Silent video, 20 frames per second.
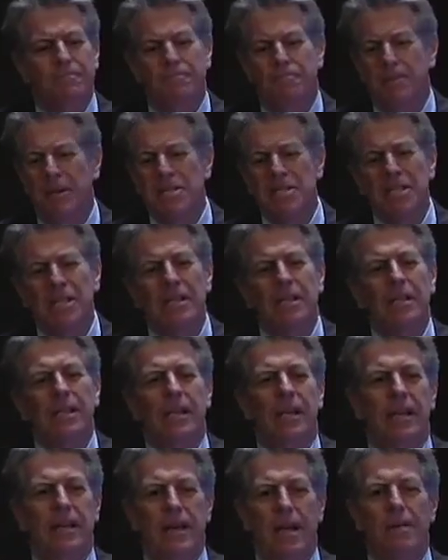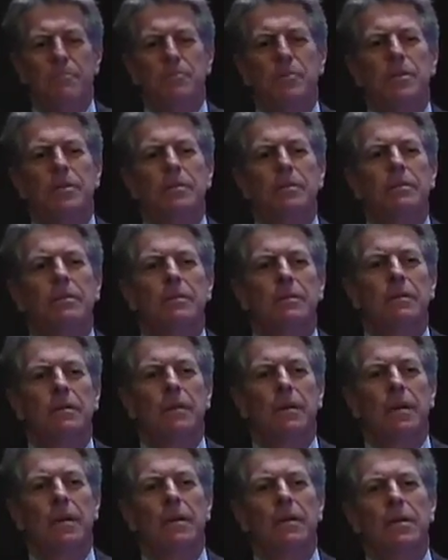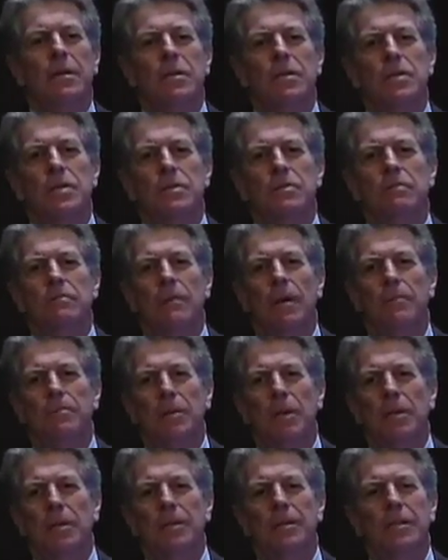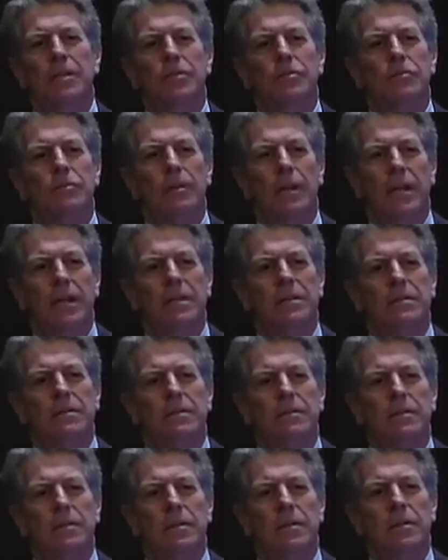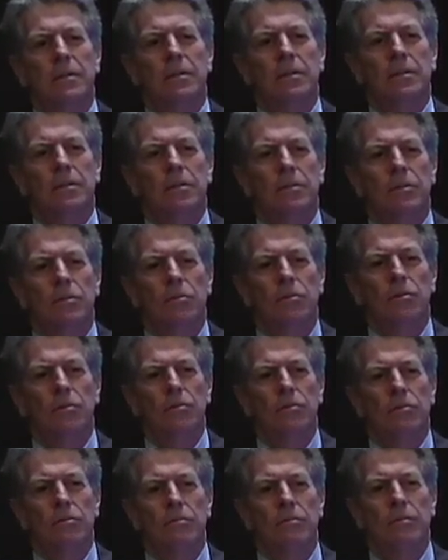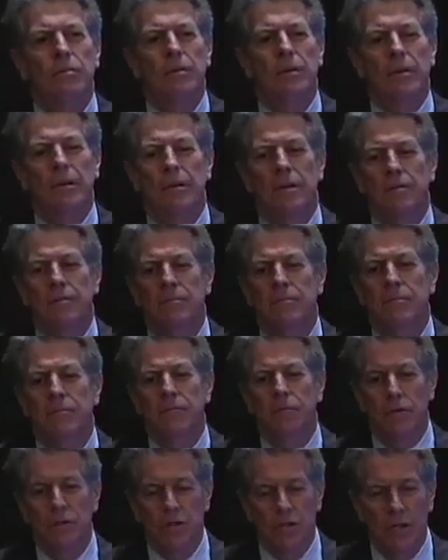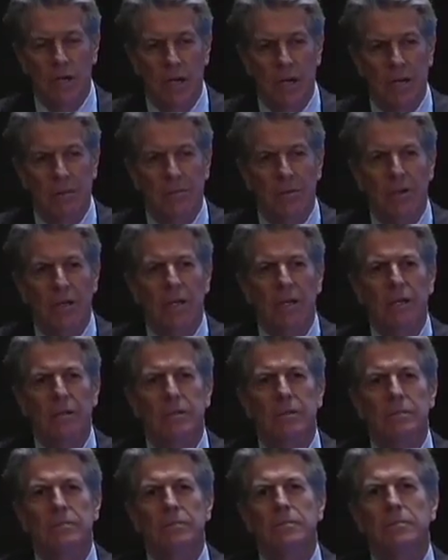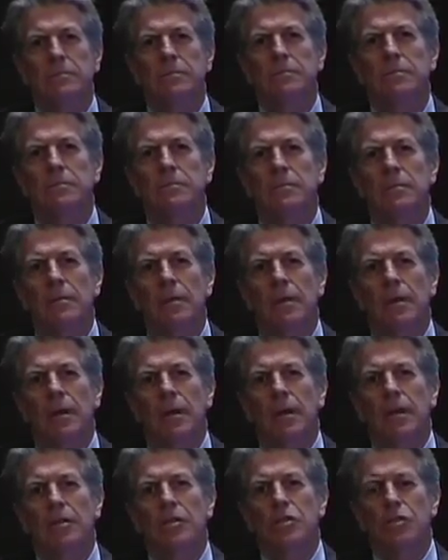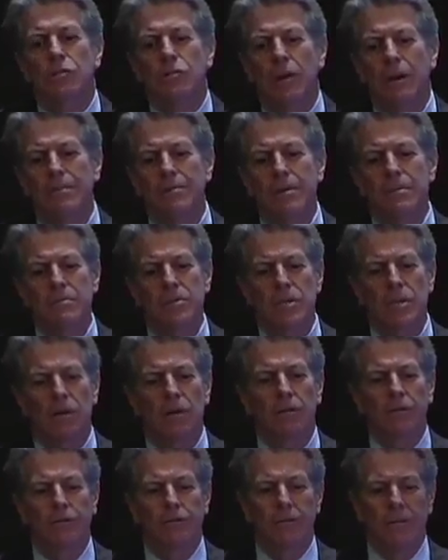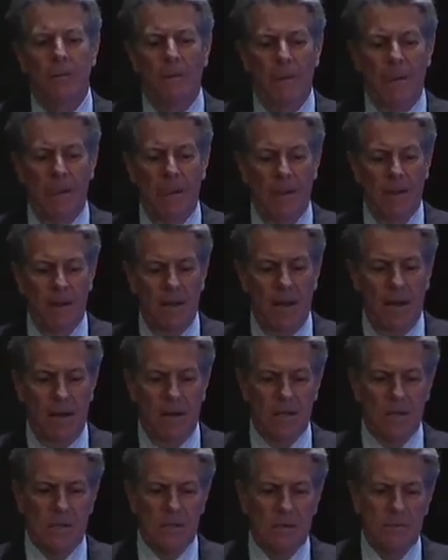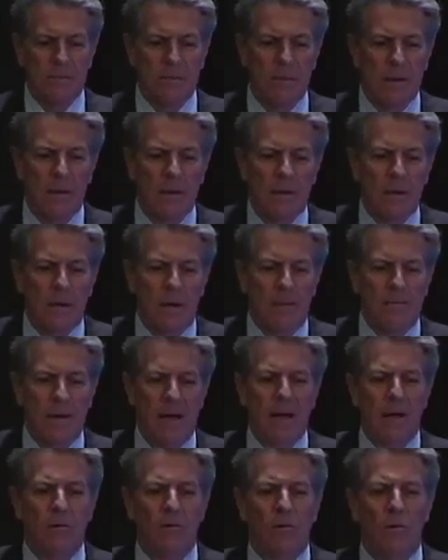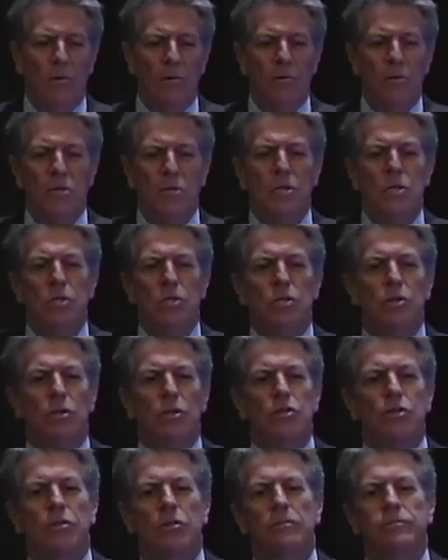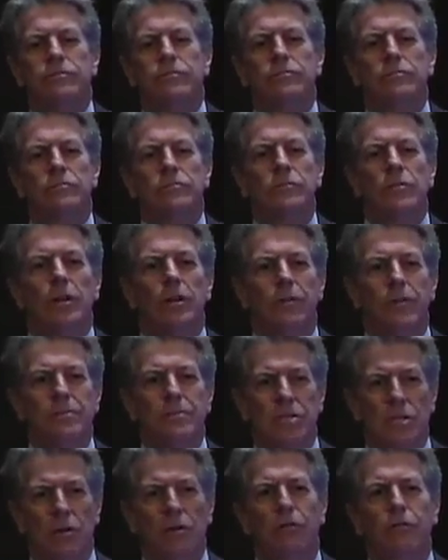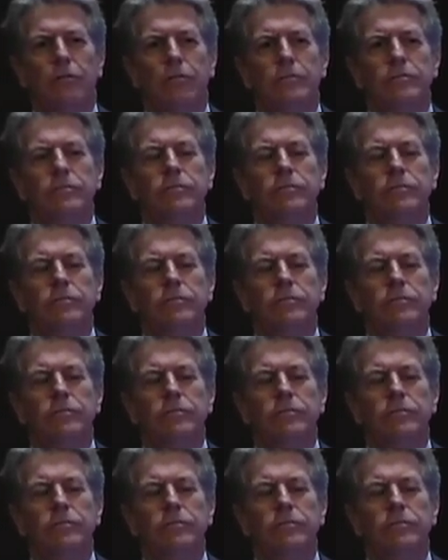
basically inept in his ability to relate to virtually anybody. He described himself as a man always in search of himself,